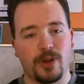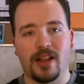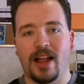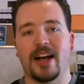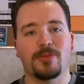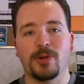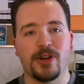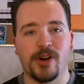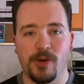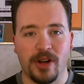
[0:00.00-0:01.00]
class
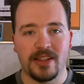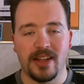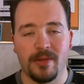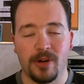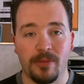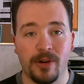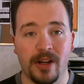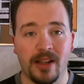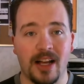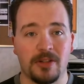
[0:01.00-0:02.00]
material when I say I'm going to bring
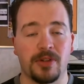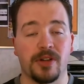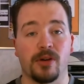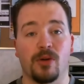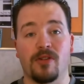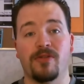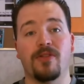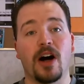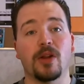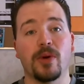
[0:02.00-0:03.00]
class material, or
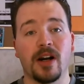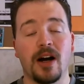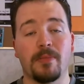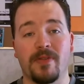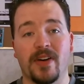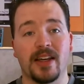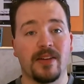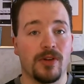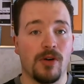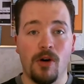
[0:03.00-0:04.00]
following up if I
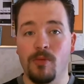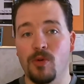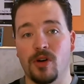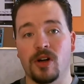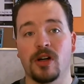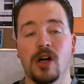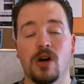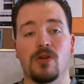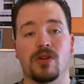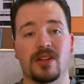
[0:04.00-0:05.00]
give you homework
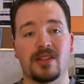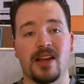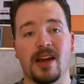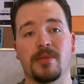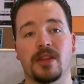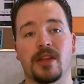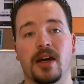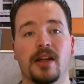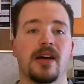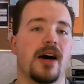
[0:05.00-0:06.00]
or an assignment
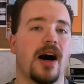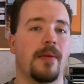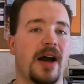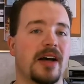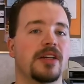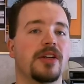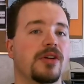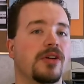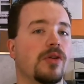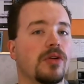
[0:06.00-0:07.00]
that I'm asking you
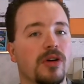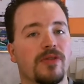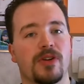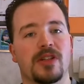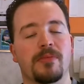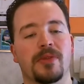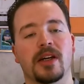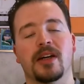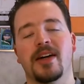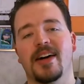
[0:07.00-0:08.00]
to go look for
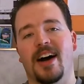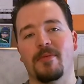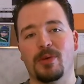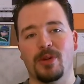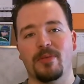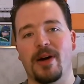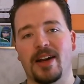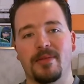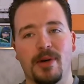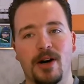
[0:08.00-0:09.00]
something. I've been really
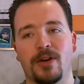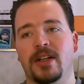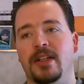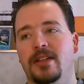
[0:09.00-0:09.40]
bad about